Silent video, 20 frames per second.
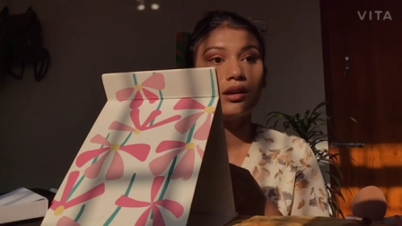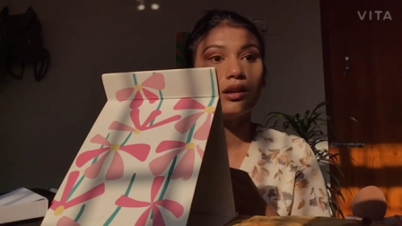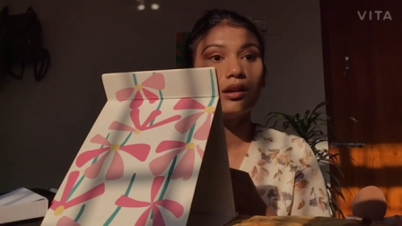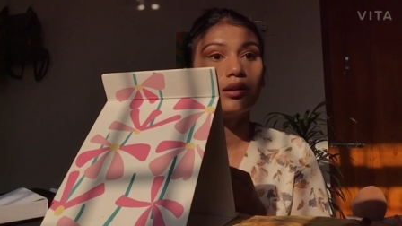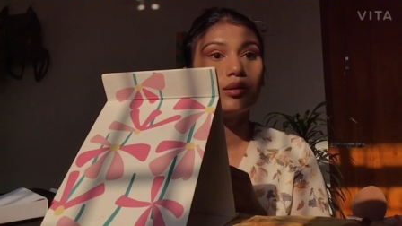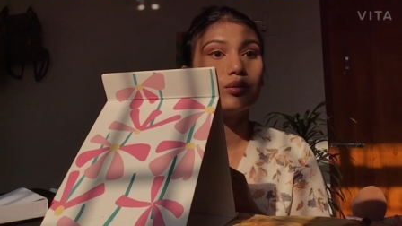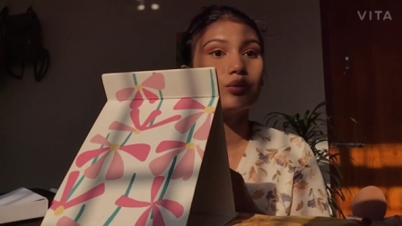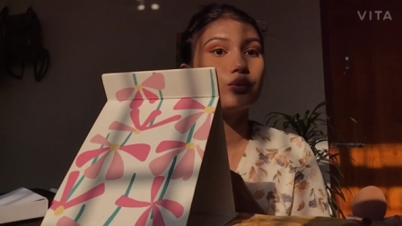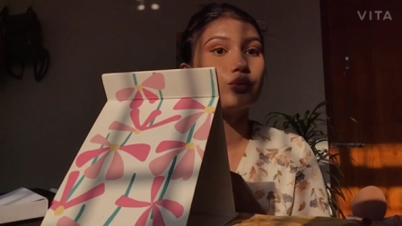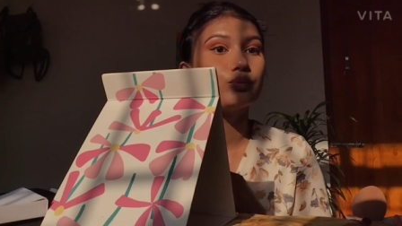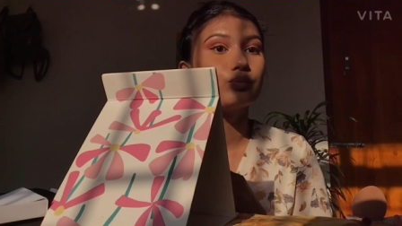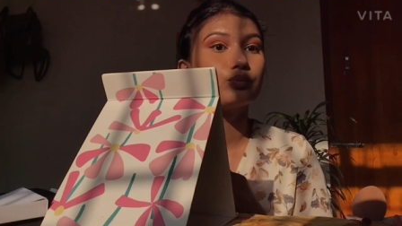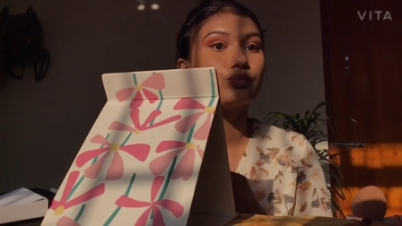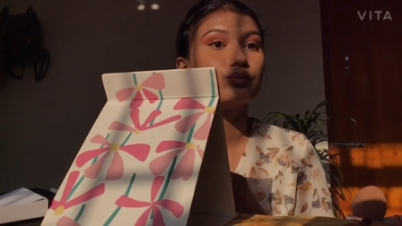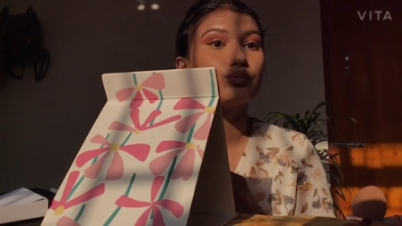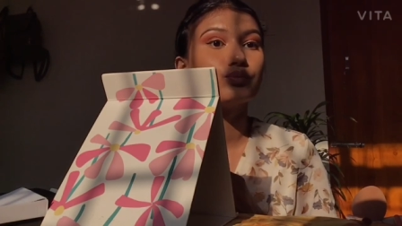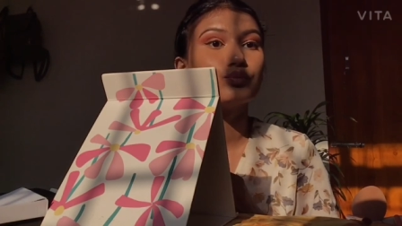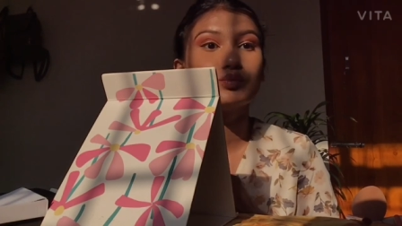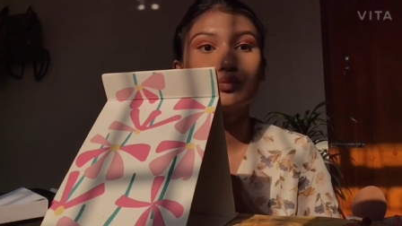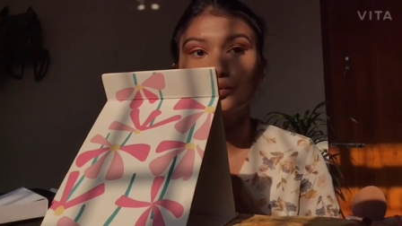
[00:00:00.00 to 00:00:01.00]
YouTube
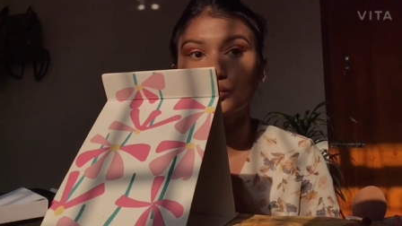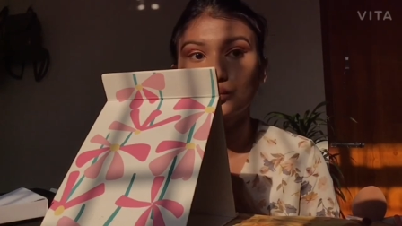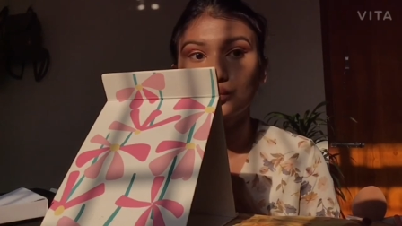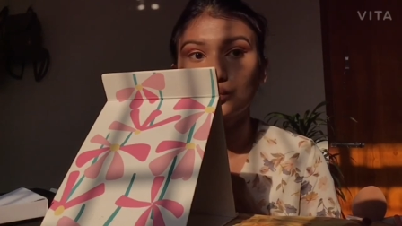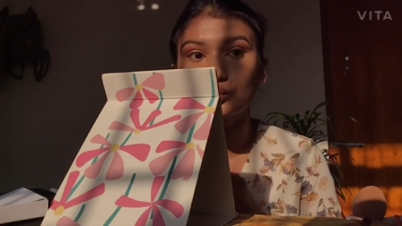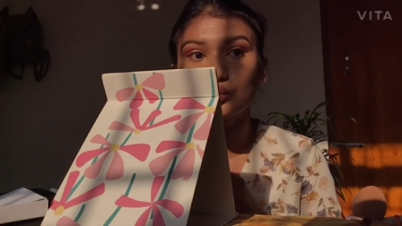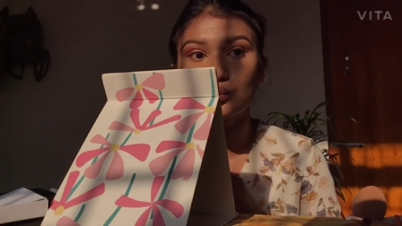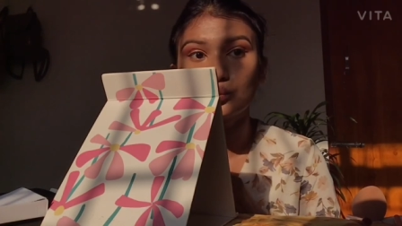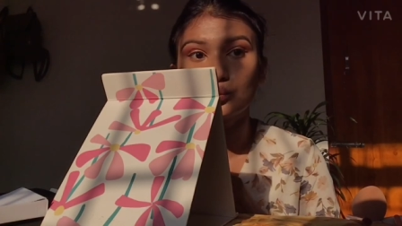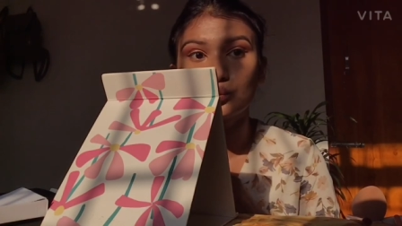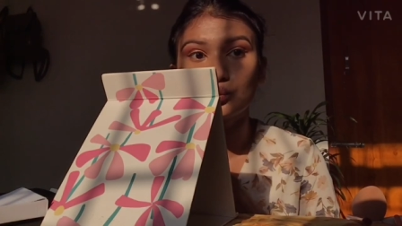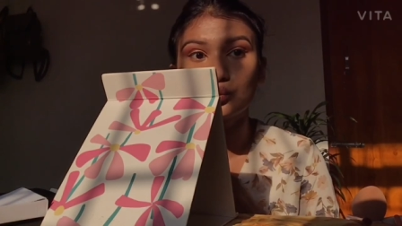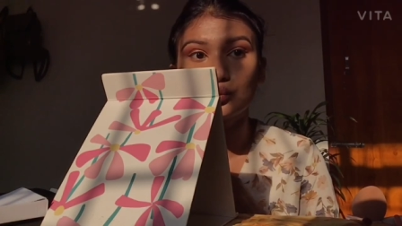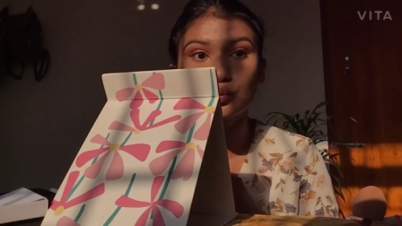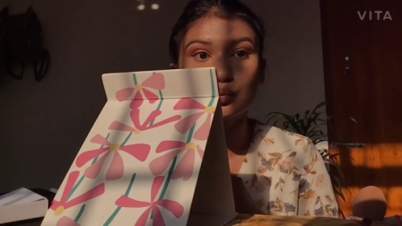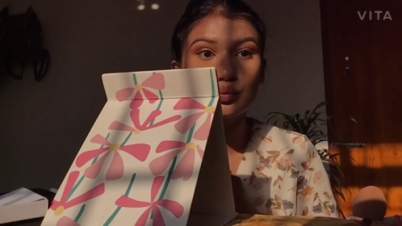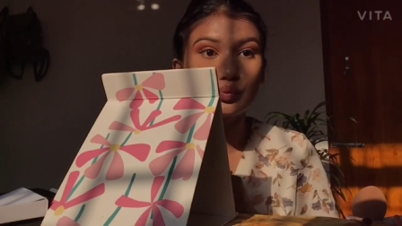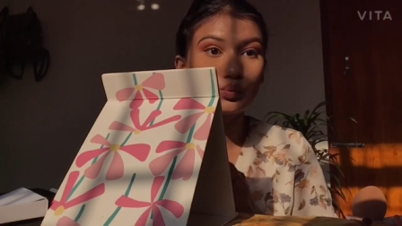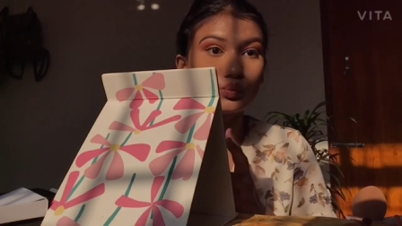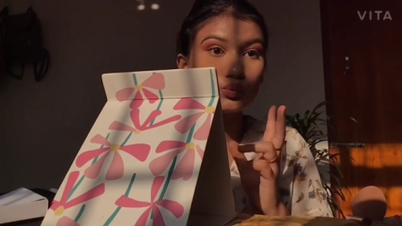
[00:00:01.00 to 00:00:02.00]

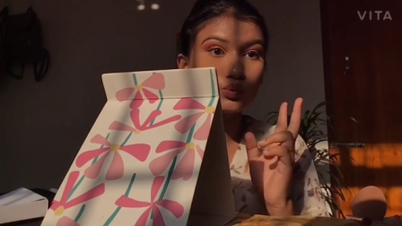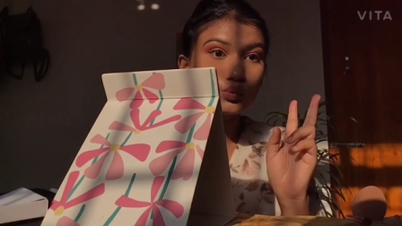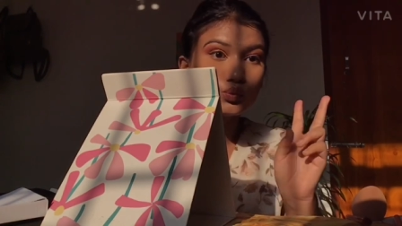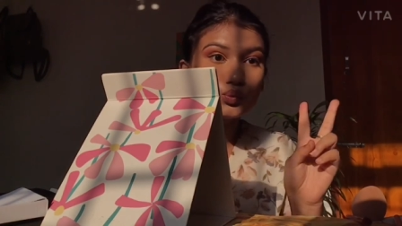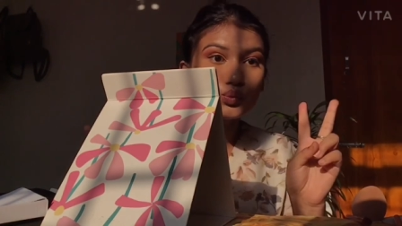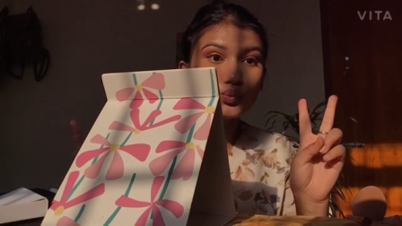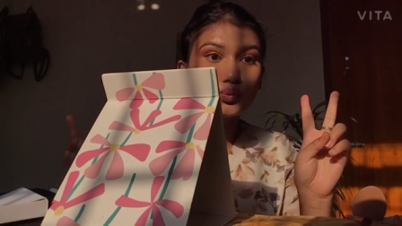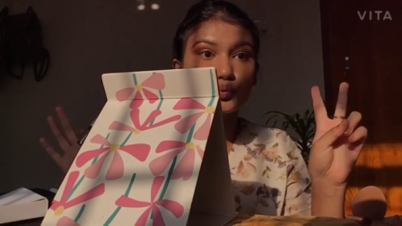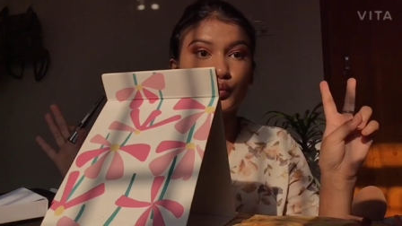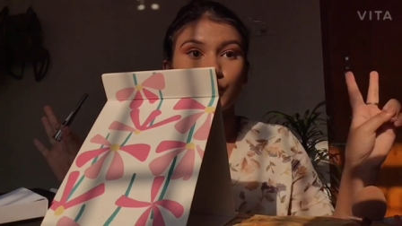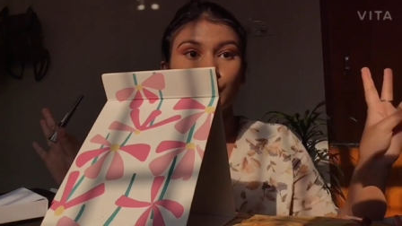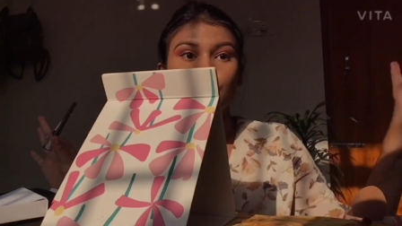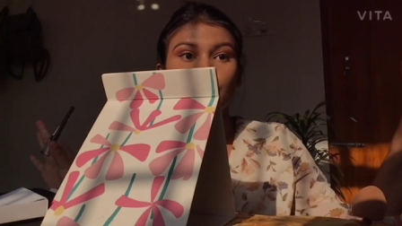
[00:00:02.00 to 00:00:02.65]
subscribers demand.